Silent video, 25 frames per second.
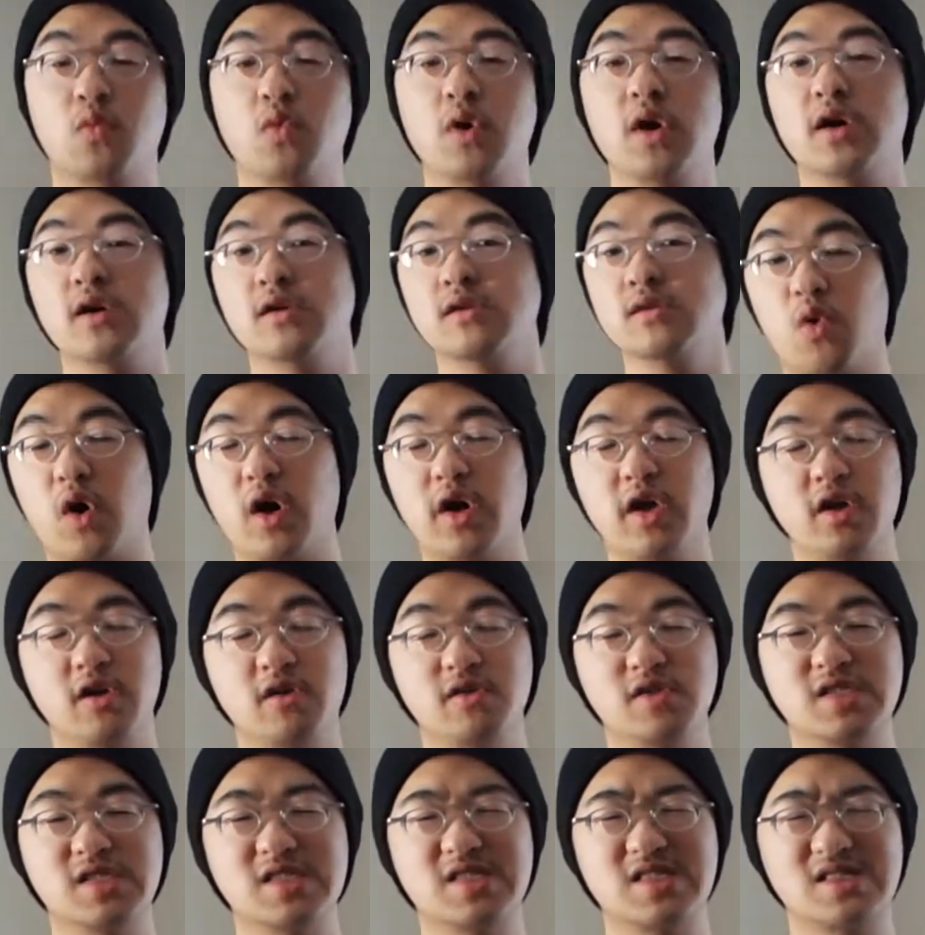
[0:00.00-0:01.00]
Well, why
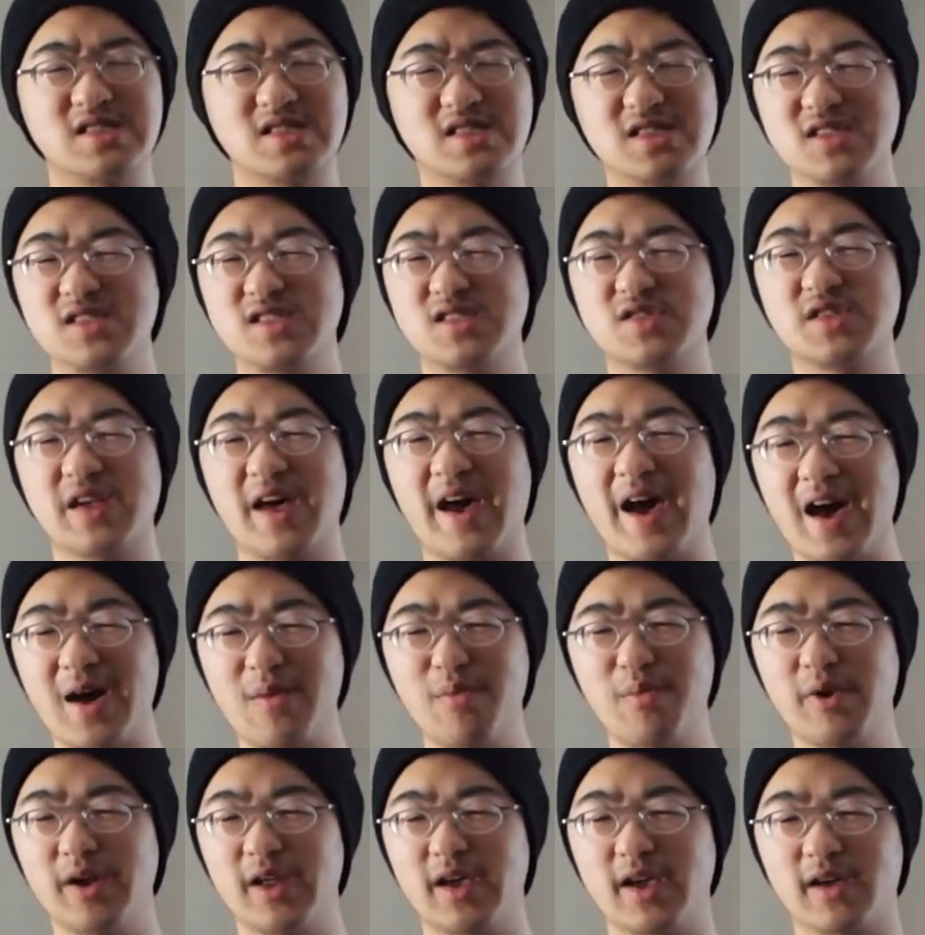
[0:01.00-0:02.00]
is this
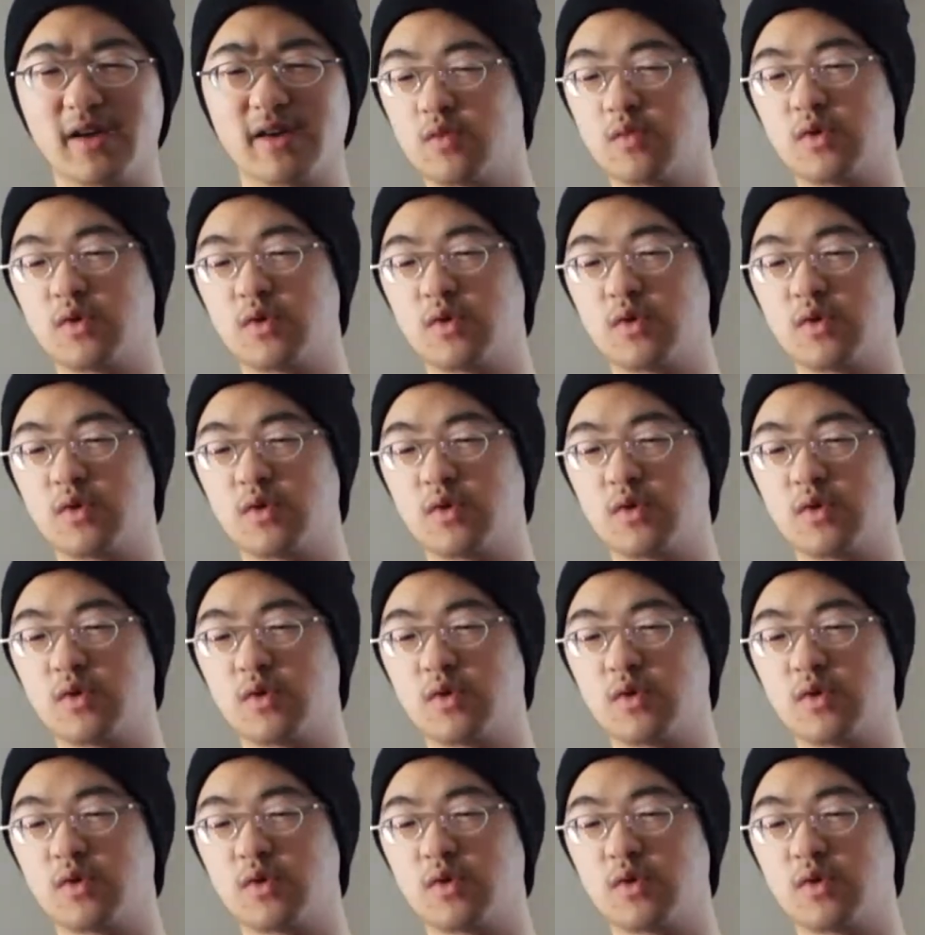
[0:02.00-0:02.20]
happening?